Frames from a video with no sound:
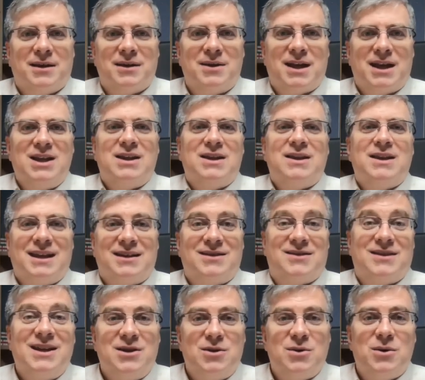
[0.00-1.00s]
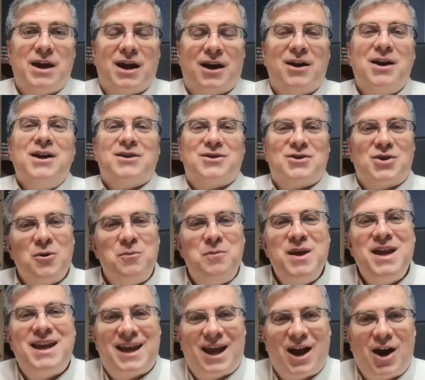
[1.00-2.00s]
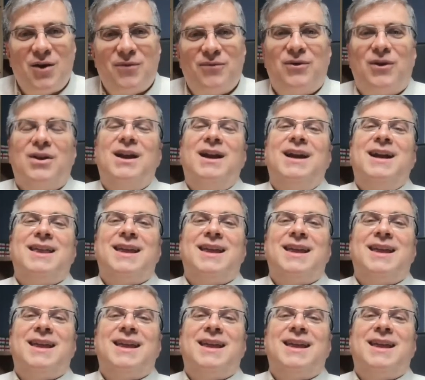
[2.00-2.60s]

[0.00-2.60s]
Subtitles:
that they see you there. So be careful.